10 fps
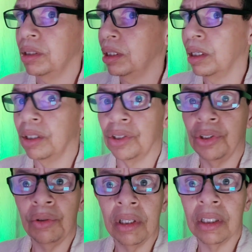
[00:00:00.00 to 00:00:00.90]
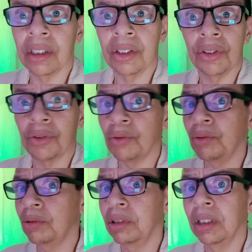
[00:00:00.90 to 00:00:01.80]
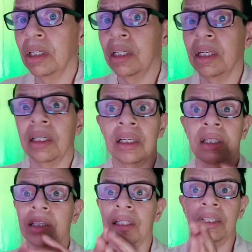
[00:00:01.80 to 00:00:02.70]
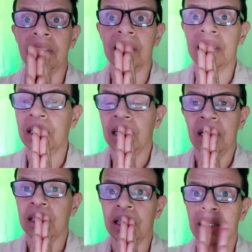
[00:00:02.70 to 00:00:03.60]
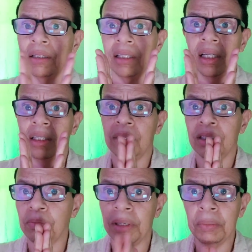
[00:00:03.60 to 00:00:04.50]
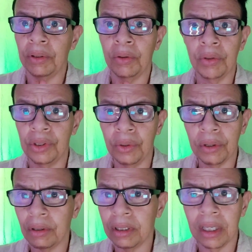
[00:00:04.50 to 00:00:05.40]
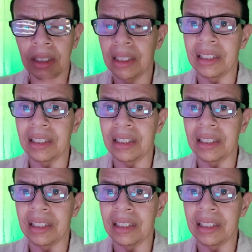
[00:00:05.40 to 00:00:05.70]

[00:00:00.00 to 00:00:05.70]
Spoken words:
the shootings in the school. It's like the people who are doing all that,